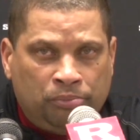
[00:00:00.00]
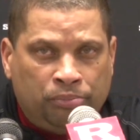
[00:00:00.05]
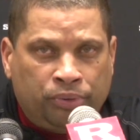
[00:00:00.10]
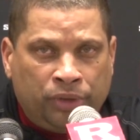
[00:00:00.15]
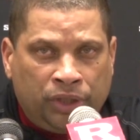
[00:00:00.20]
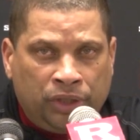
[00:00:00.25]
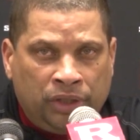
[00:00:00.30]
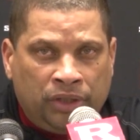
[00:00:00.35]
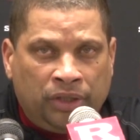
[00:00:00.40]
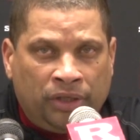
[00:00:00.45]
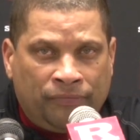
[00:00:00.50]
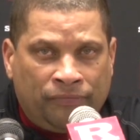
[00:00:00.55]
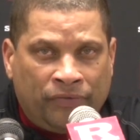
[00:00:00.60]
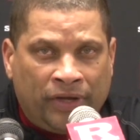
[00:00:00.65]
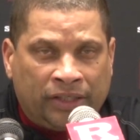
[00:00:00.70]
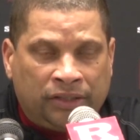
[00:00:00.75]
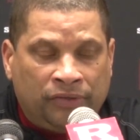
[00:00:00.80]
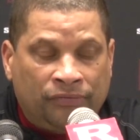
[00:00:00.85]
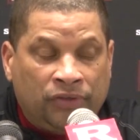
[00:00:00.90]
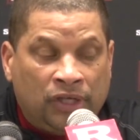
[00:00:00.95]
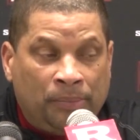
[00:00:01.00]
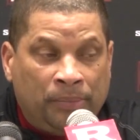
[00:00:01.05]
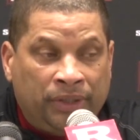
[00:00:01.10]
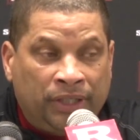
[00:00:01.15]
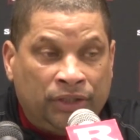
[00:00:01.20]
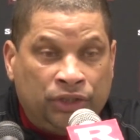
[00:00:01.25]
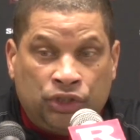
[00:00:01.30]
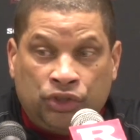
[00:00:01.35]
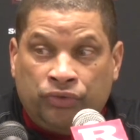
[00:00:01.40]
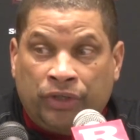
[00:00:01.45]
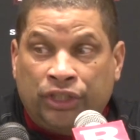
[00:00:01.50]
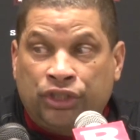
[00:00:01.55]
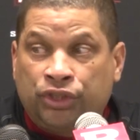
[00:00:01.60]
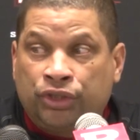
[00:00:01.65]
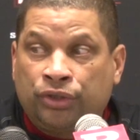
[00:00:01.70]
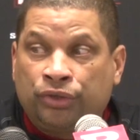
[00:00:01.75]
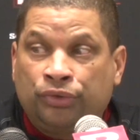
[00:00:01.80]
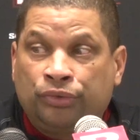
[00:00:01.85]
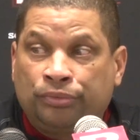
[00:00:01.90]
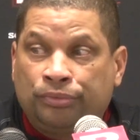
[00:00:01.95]
pretty effective coming down the stretch
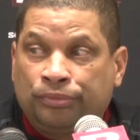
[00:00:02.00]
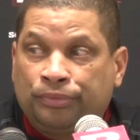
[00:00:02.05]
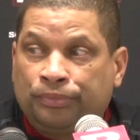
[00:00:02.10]
too.